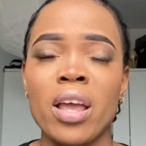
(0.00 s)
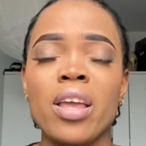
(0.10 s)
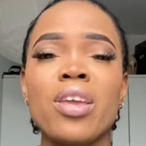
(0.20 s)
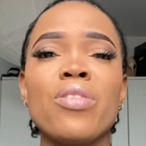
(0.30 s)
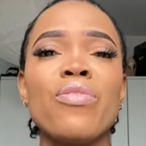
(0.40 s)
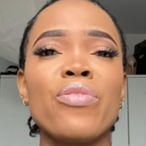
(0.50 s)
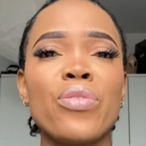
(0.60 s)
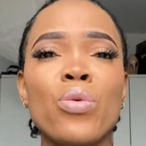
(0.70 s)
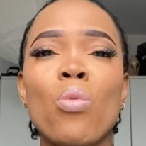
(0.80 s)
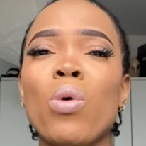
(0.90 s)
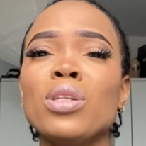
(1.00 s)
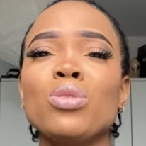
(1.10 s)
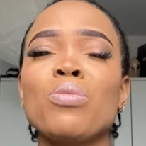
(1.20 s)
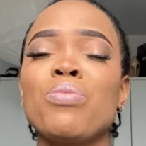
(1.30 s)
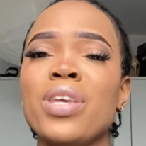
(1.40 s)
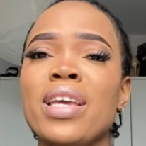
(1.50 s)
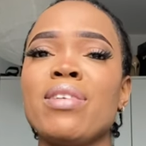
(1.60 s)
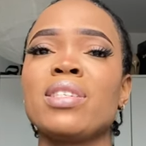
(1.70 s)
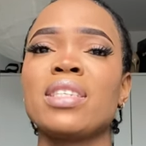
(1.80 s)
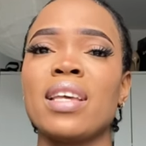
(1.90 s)
If you want to
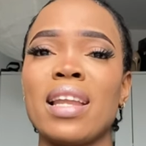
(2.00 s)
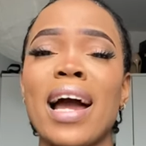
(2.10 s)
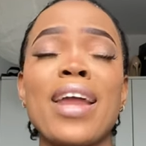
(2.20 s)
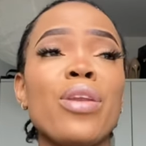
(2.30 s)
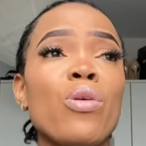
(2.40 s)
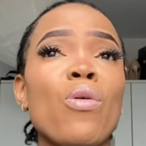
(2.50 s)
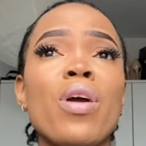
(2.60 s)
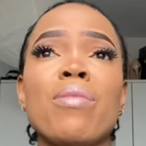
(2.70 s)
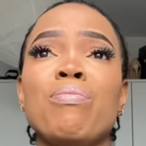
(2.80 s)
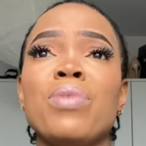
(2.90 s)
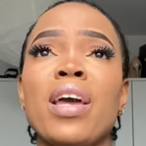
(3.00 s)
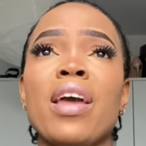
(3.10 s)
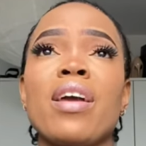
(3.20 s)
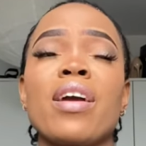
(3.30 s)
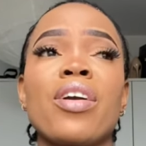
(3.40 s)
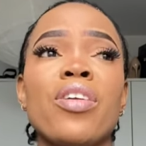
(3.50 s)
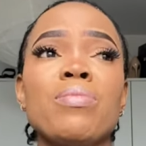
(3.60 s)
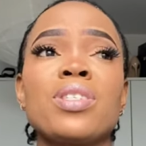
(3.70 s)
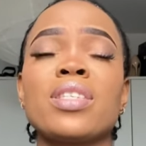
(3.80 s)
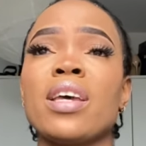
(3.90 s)
be a seller, I know
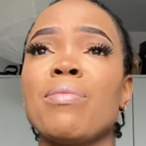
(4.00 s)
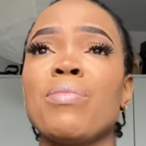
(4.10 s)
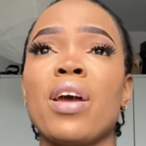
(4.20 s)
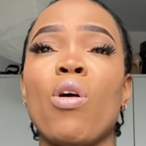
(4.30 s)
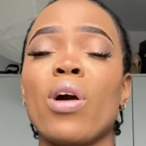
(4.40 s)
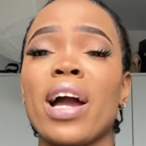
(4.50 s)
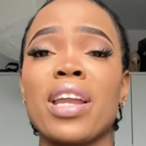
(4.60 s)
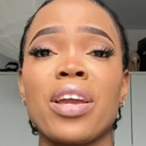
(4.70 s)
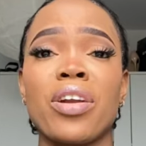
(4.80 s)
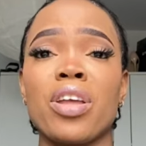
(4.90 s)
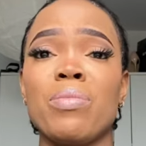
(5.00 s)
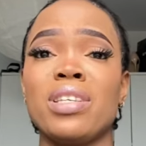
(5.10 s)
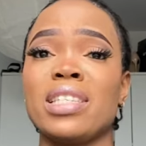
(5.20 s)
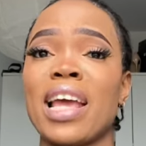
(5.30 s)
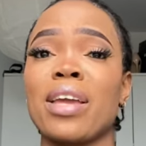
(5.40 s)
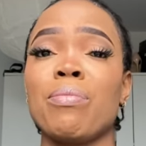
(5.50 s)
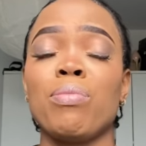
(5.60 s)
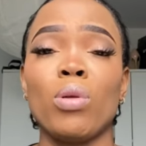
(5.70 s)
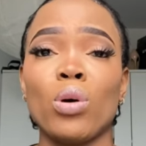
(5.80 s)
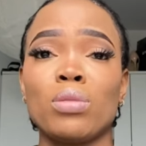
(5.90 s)
organic cream is like a
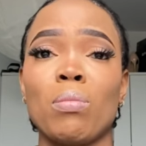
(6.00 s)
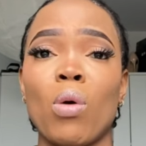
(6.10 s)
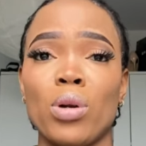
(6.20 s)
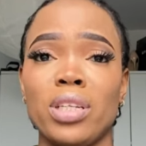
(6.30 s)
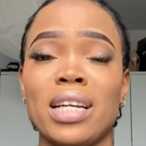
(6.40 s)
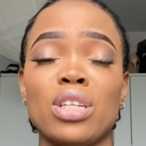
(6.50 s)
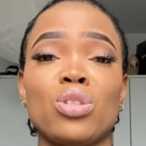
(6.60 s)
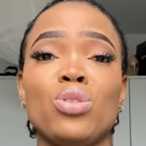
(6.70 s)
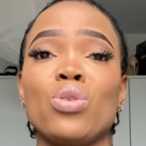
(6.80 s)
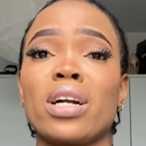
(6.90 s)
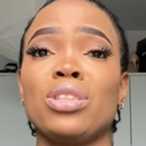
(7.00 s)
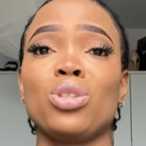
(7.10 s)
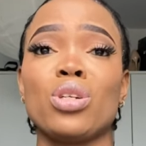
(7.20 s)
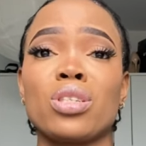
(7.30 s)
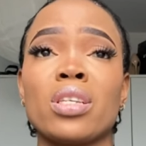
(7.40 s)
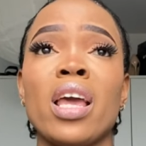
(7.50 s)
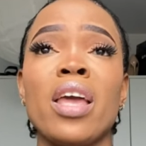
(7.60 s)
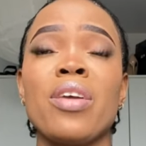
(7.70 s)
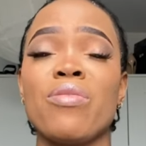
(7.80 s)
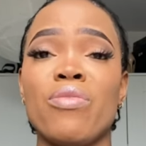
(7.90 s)
blood money that you can just
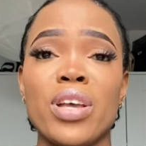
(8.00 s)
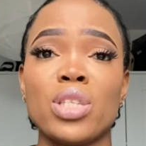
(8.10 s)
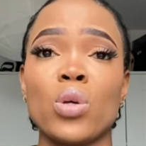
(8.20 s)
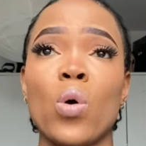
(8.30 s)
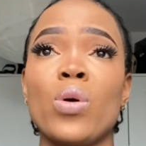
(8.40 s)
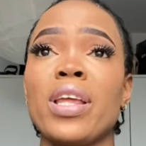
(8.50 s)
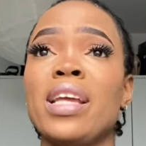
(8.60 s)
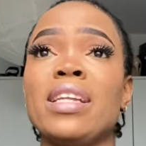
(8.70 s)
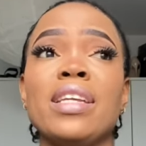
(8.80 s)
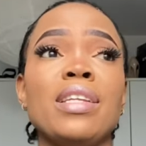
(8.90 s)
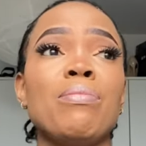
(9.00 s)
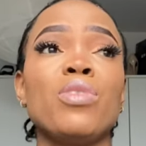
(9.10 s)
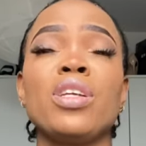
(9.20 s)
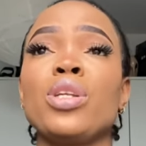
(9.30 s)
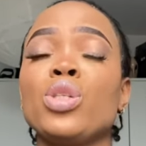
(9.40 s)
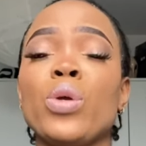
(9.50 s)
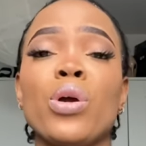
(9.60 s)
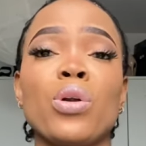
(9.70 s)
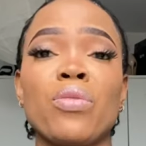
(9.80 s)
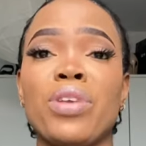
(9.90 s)
invest on, and in the
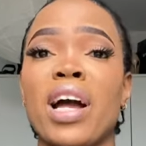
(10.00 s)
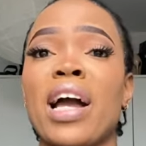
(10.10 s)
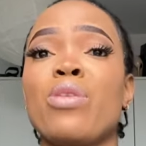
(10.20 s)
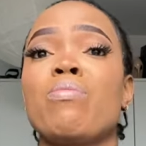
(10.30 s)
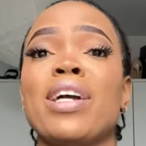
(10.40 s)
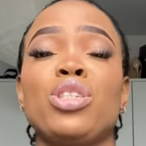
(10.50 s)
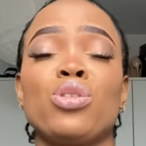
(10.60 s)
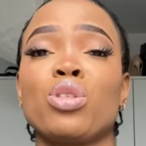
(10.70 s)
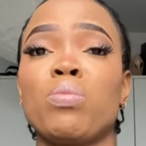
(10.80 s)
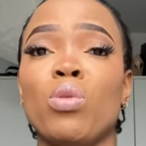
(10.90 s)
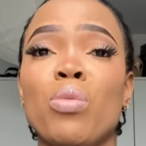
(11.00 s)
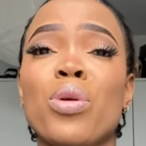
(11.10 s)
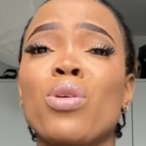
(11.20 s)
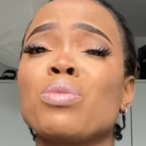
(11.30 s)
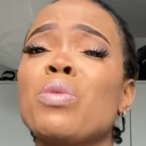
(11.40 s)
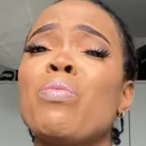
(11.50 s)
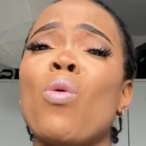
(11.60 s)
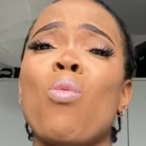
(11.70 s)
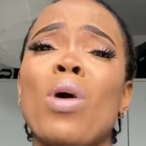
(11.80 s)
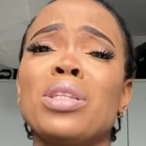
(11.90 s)
twinkle of the eye you might just blow, because a
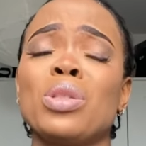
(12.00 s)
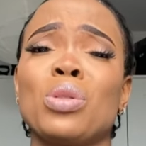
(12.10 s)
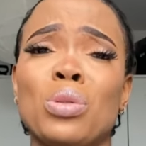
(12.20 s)
lot